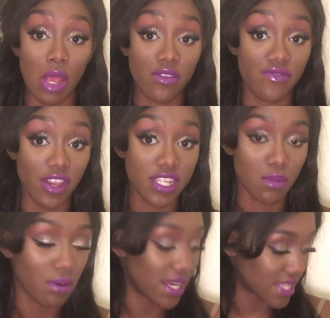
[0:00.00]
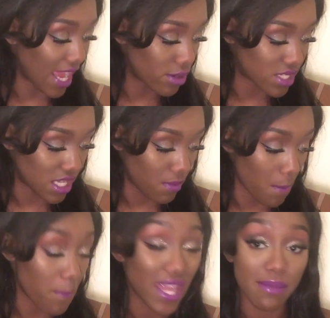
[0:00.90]
I was very surprised at how deep
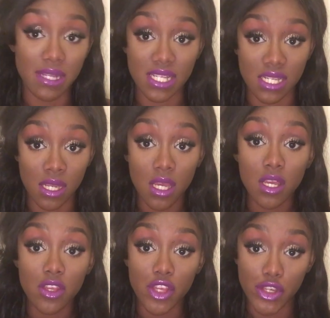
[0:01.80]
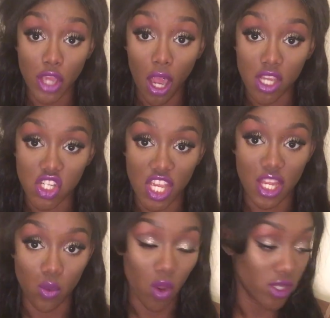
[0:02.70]
and pigmented the dark
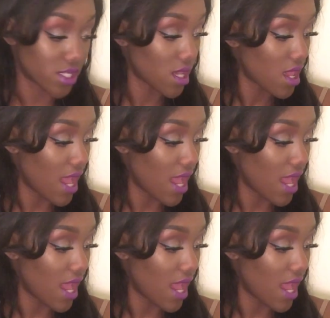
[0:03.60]
shade was.